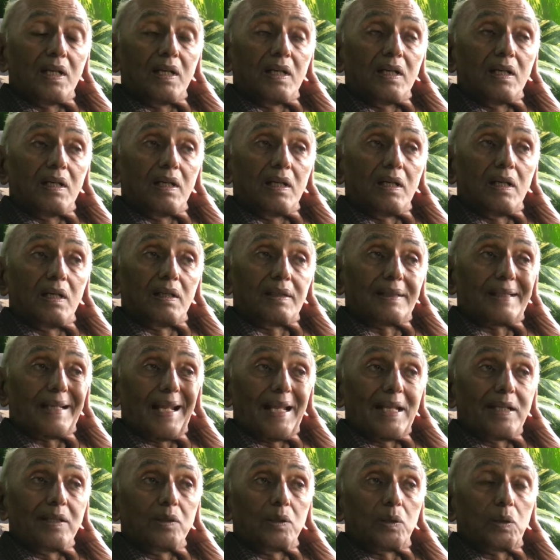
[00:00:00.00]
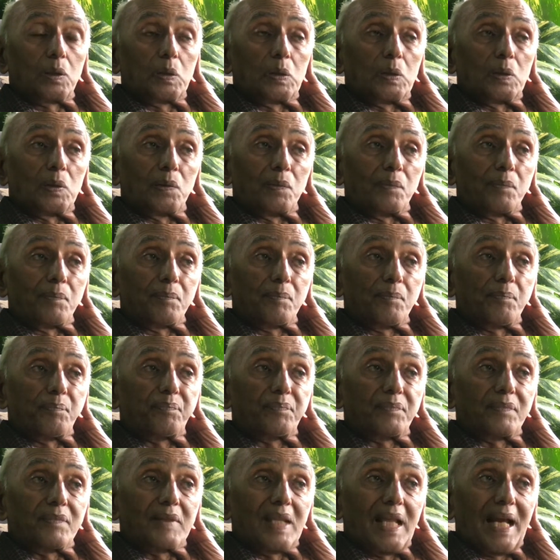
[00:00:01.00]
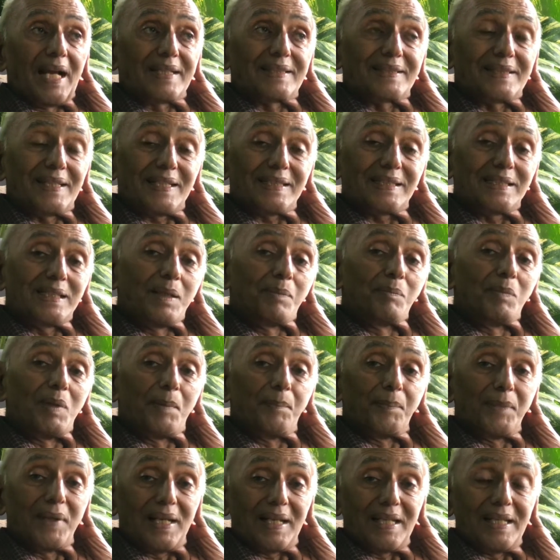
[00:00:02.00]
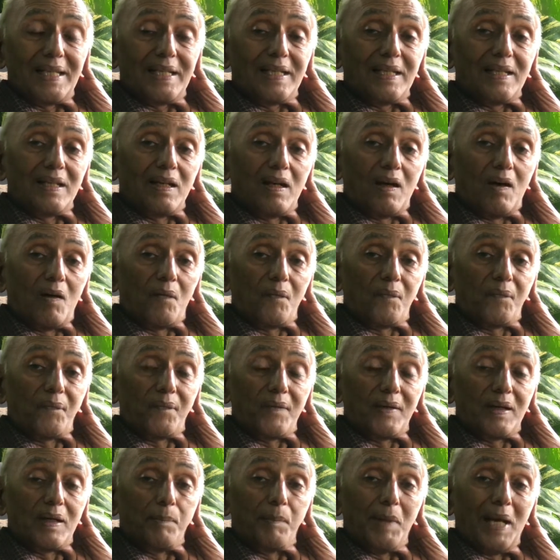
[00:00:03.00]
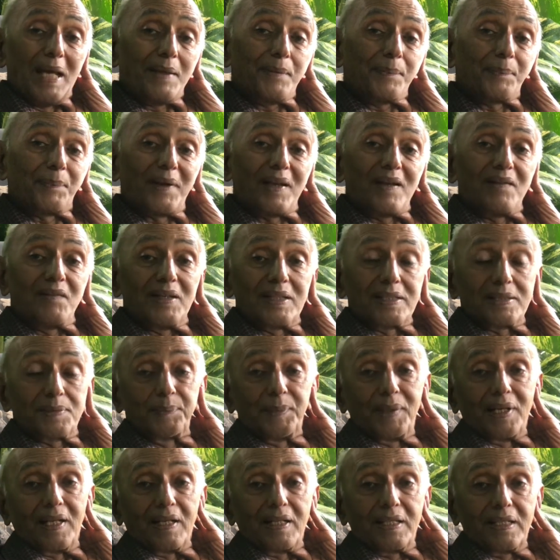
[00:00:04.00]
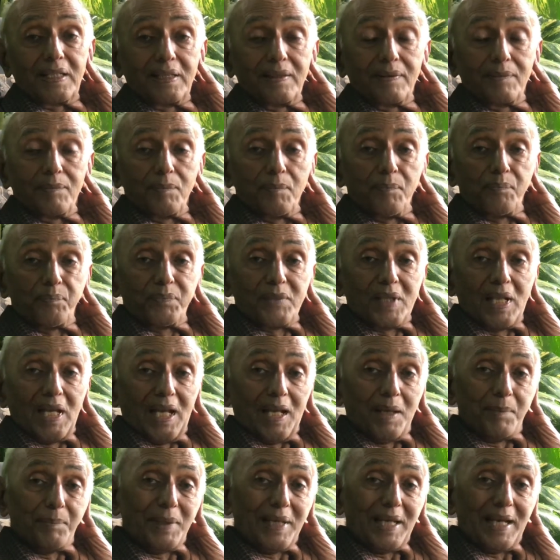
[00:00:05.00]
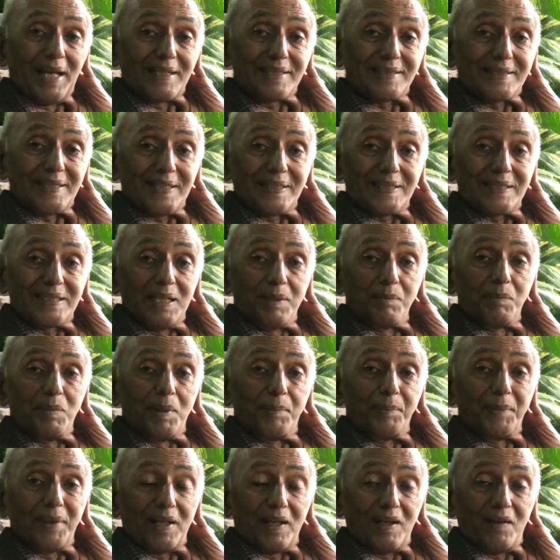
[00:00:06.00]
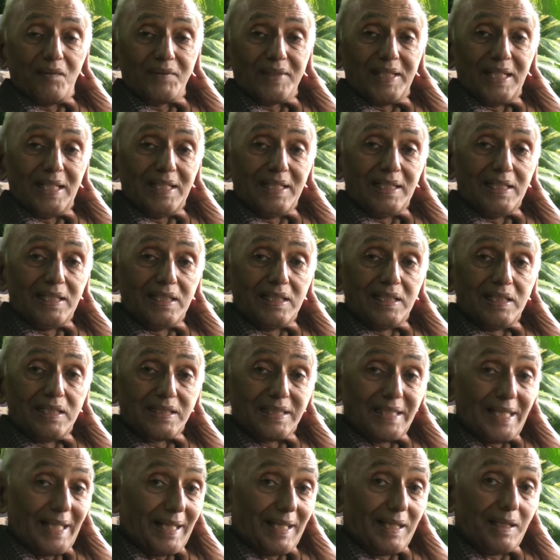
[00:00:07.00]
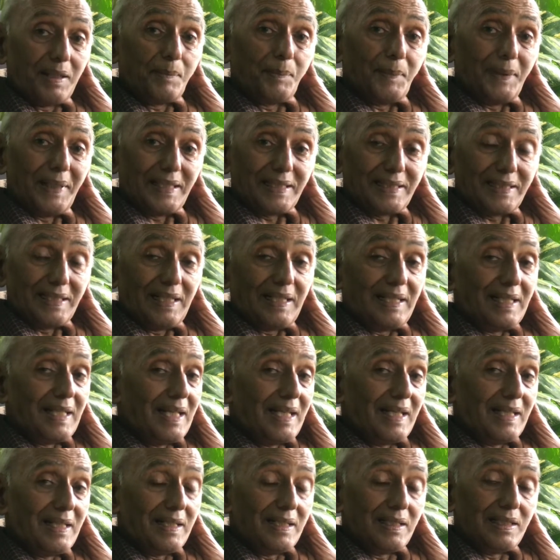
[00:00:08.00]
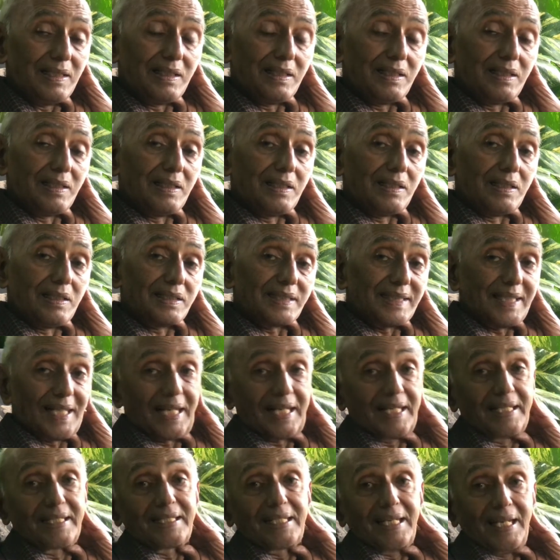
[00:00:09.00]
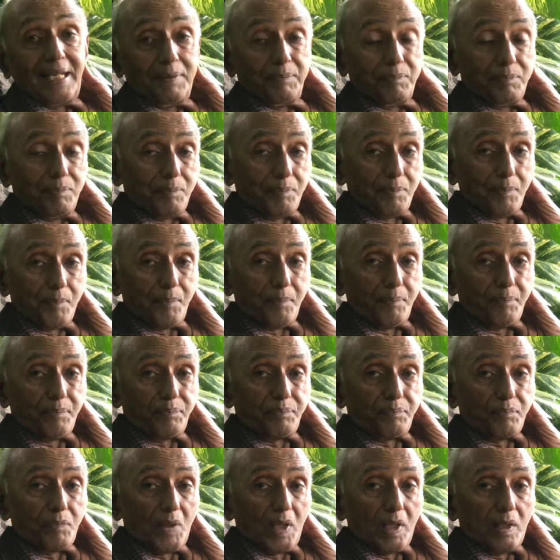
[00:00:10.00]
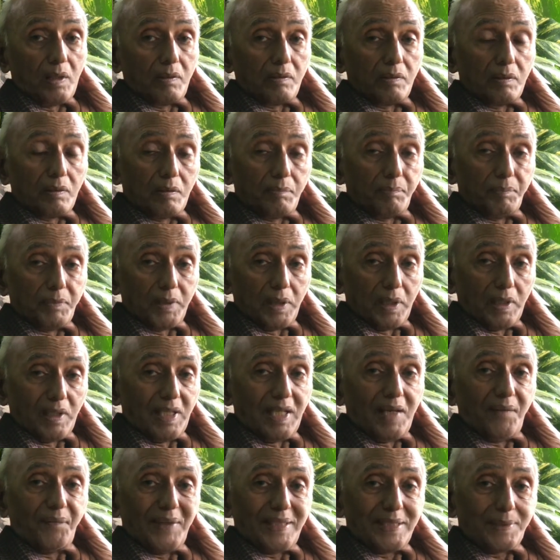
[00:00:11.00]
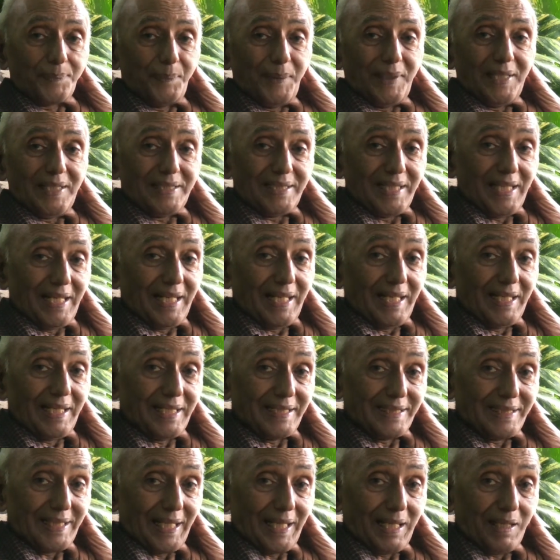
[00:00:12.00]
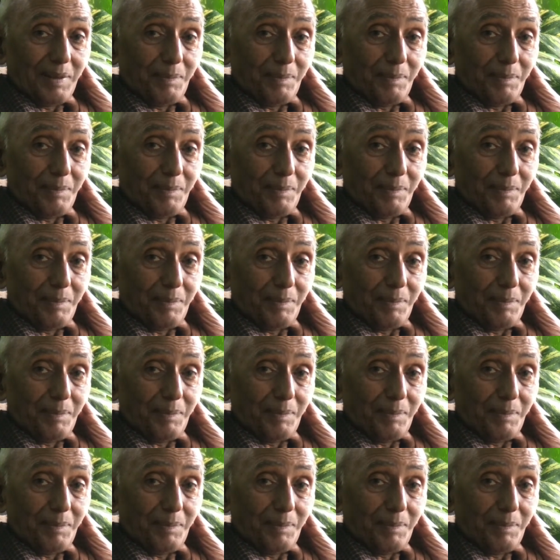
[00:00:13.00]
trying to access the memory of my previous birth, I may access the memory of the second person the second time. The first person and the second